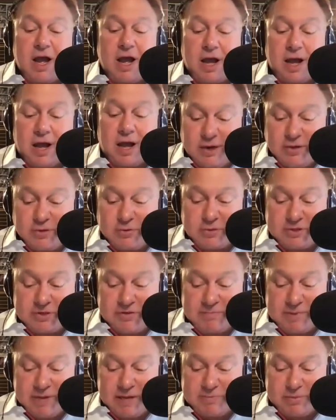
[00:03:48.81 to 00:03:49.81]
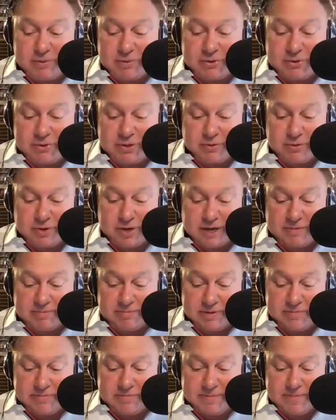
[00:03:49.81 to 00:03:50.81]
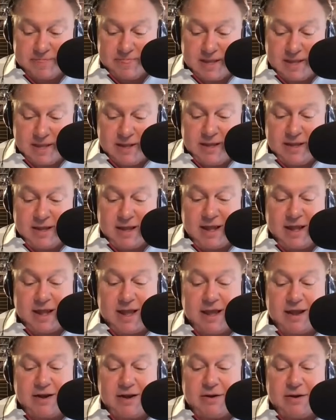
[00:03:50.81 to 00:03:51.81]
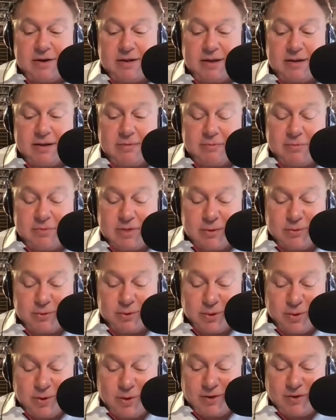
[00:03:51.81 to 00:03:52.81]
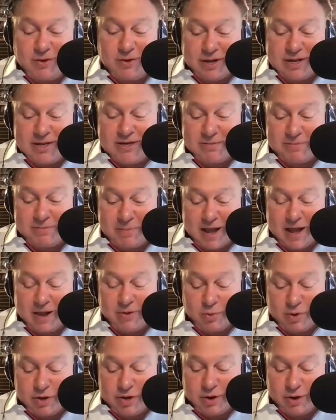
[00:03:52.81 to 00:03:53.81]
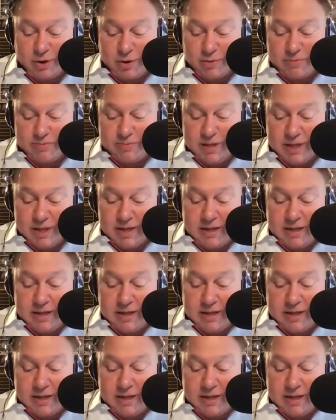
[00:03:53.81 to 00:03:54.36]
Hundreds of people showed up, and they were all looking to buy one home.